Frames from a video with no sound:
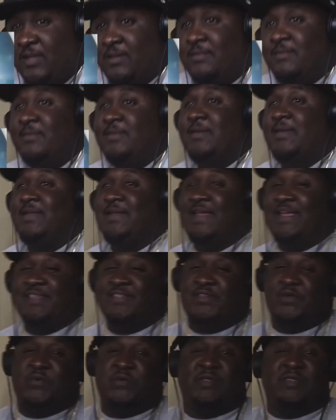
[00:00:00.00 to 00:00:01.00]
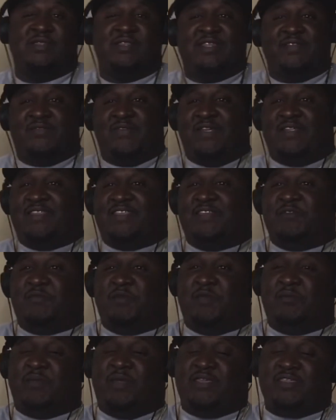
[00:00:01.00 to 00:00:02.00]
Yeah, that song is lit right there,
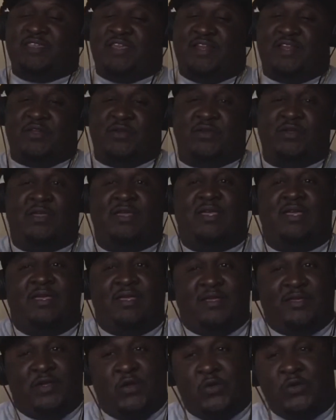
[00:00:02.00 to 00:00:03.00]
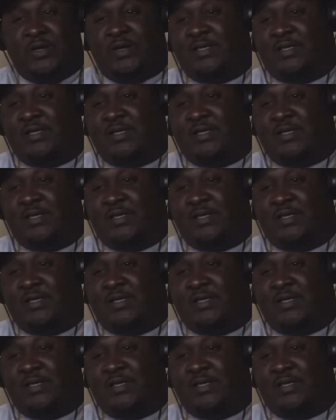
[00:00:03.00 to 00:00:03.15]
man. Make sure y'all go to the